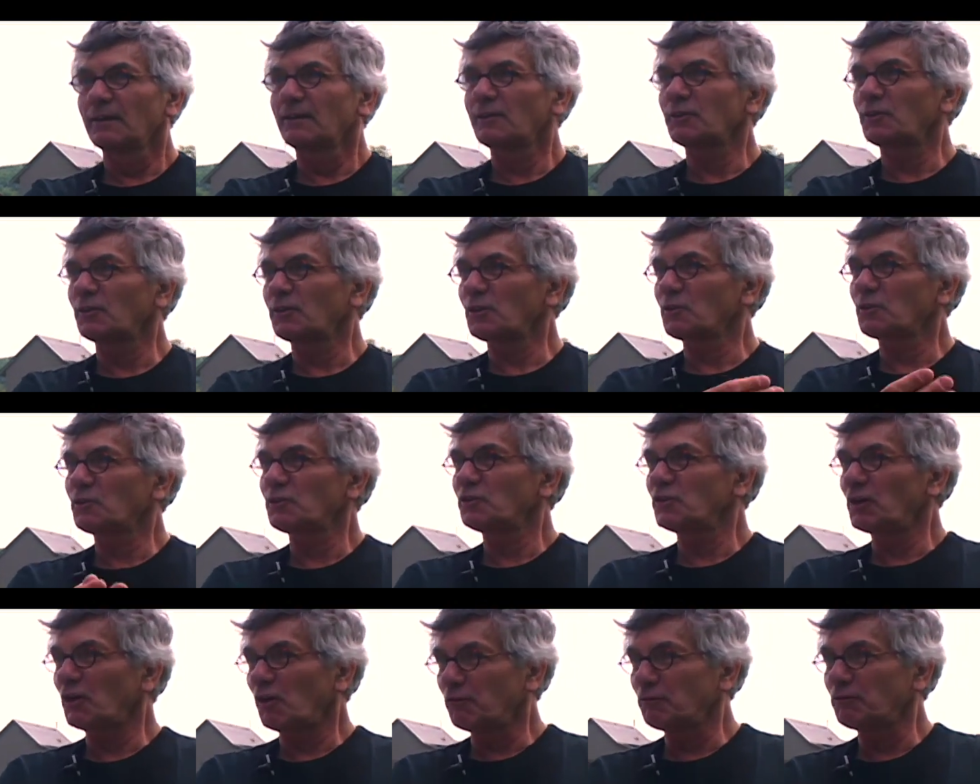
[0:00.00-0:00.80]
You go to
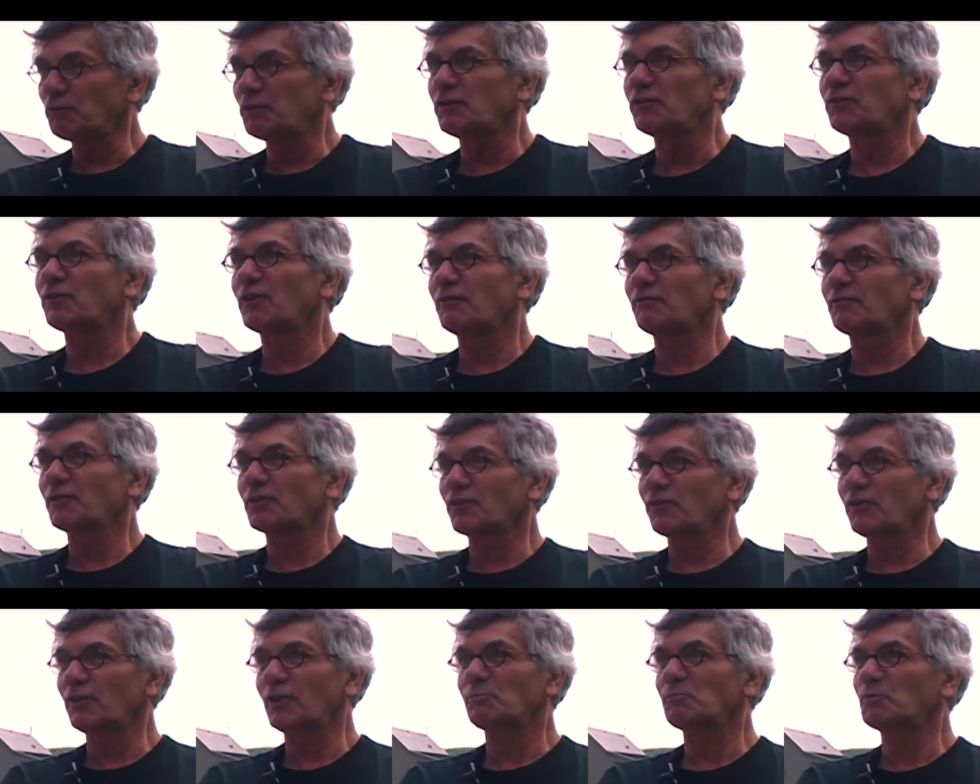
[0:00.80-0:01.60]
Delphi, say, for
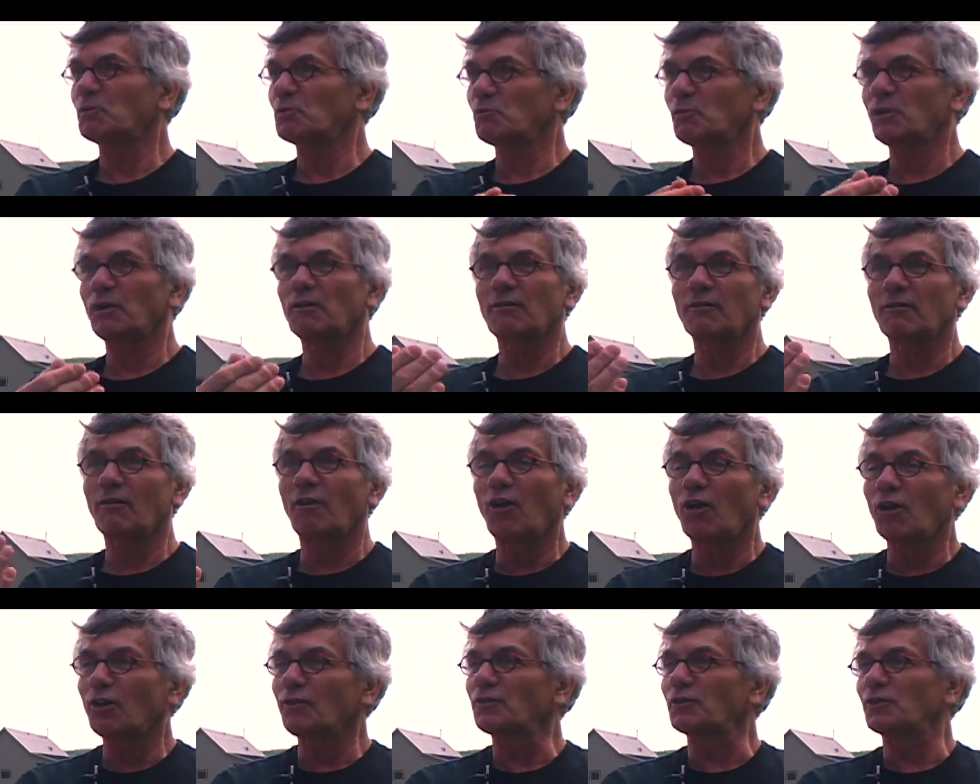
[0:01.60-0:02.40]
example. Well,
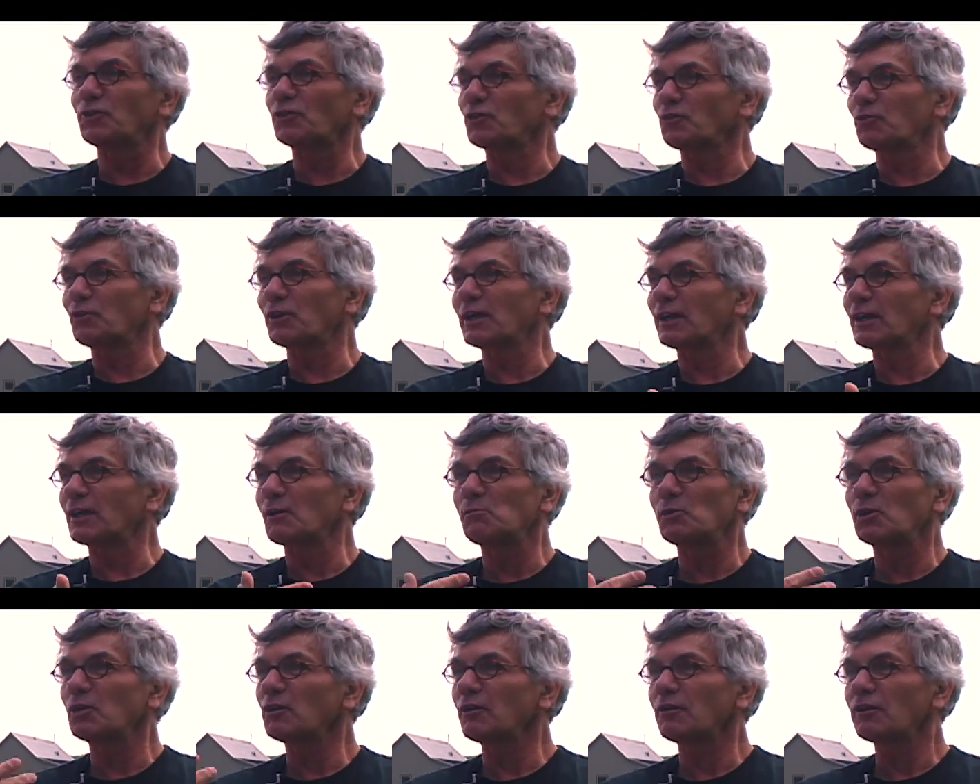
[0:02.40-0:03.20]
all of these Greek
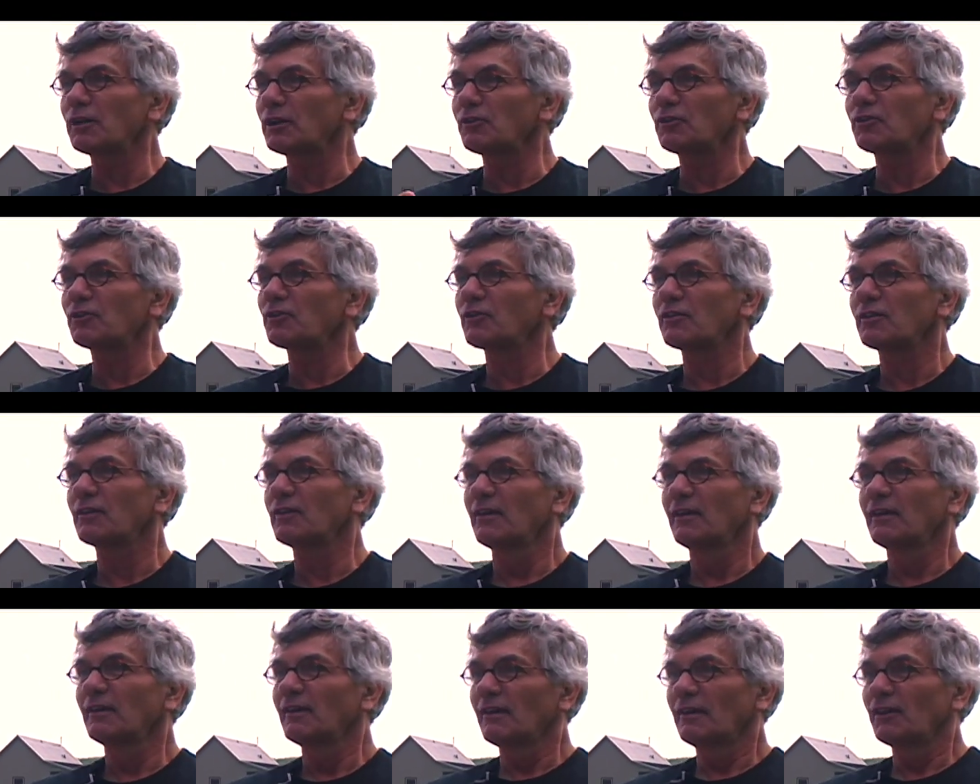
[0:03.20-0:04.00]
communities
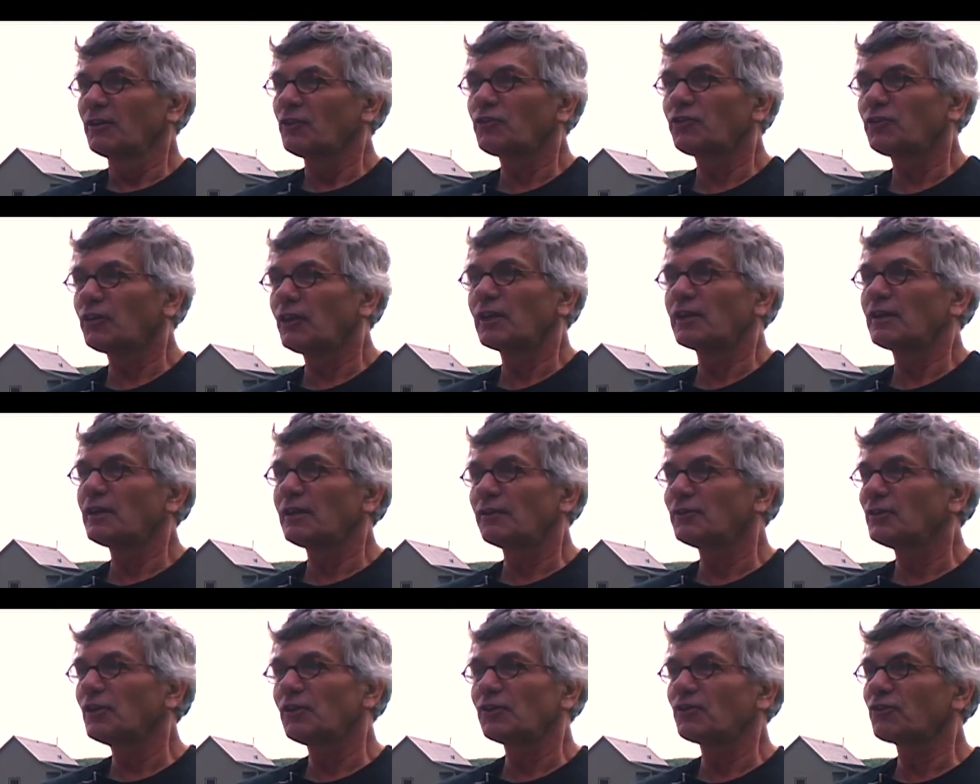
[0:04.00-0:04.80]
sit
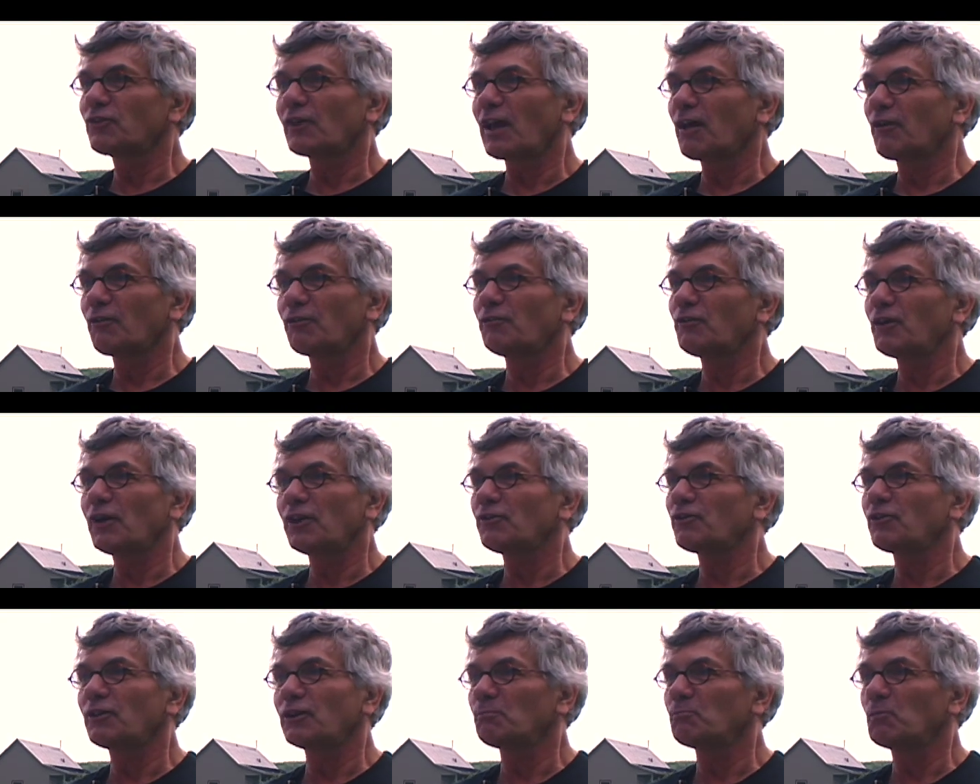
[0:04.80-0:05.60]
in these
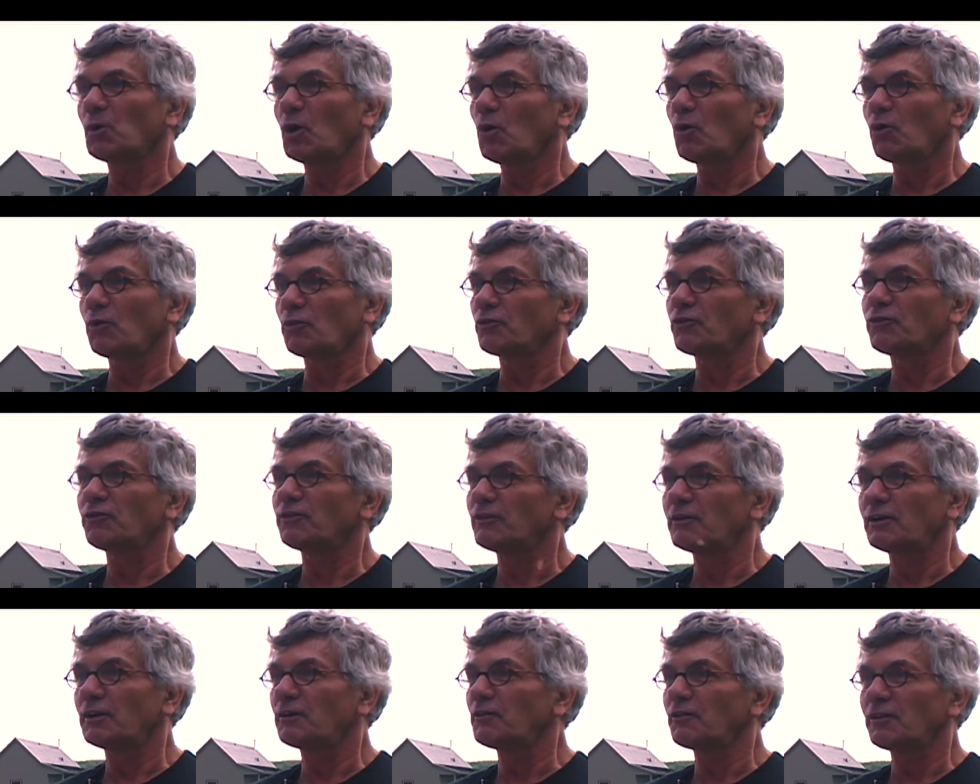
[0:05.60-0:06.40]
south-facing bowls.
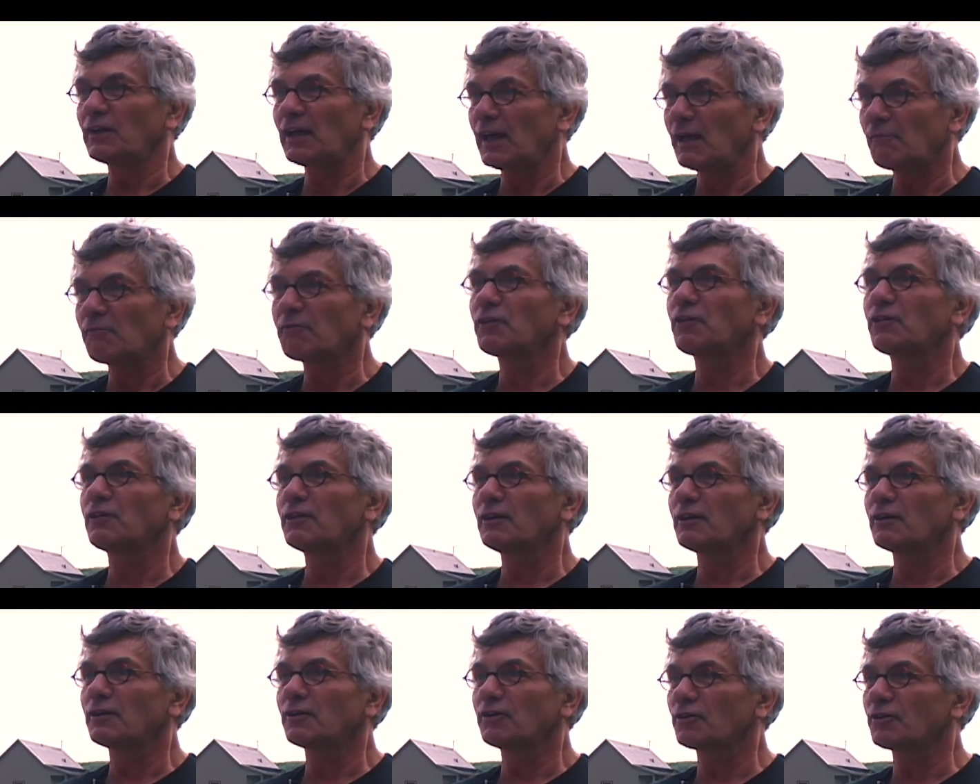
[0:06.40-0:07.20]
The
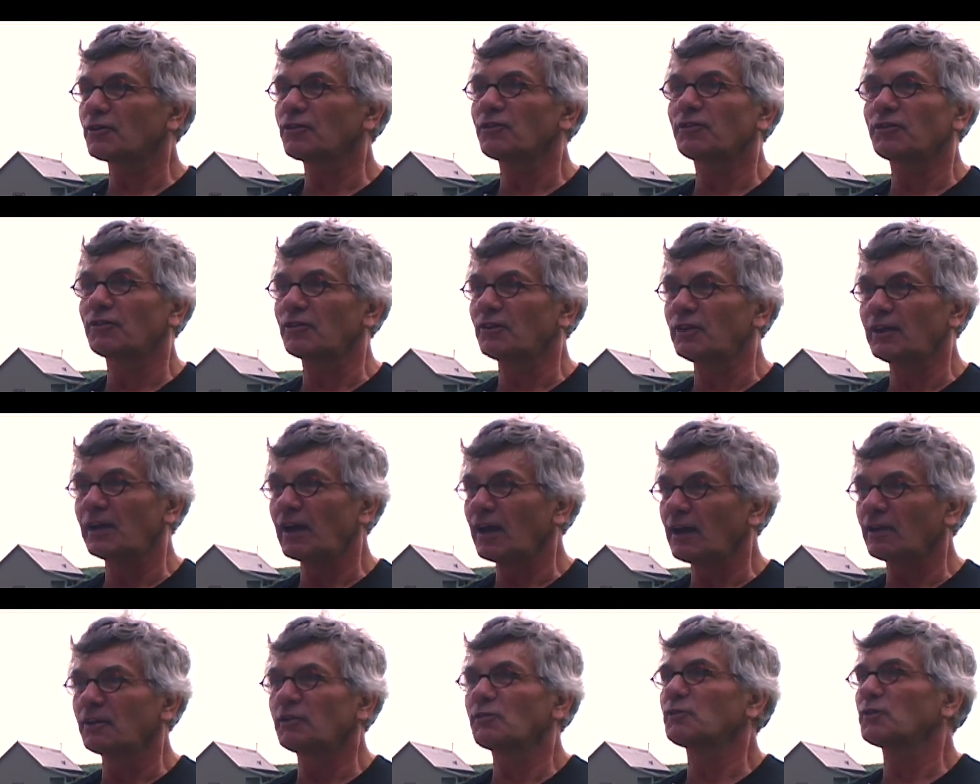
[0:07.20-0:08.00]
amphitheaters, the
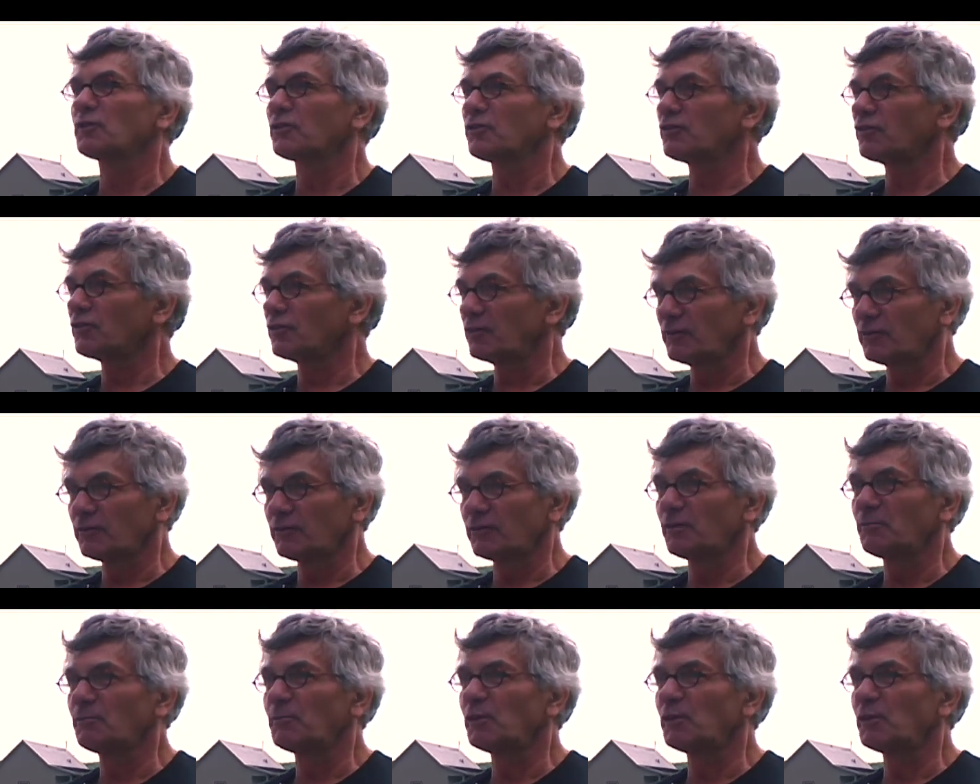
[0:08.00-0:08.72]
agoras, the